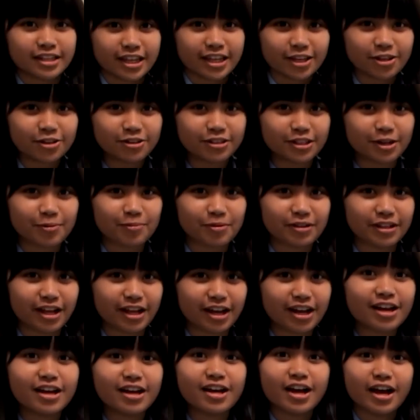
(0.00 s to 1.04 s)
Thank you,
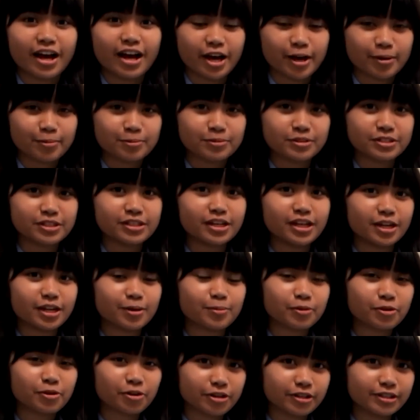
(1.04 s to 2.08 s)
Nabila. I'm Jean and
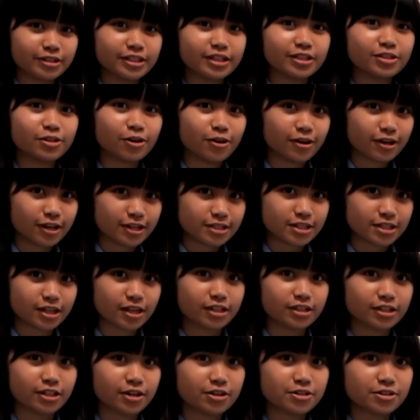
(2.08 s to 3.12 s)
I'm currently in Hong Kah
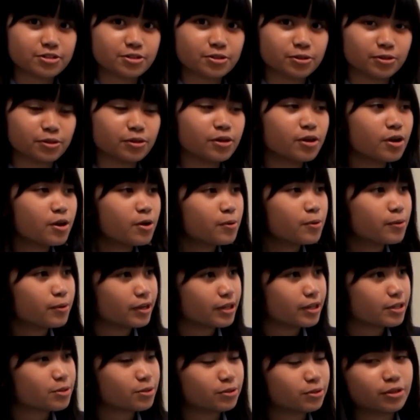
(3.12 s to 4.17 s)
Secondary School with
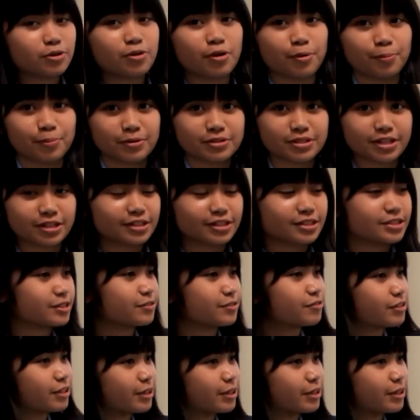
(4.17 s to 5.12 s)
a student representative,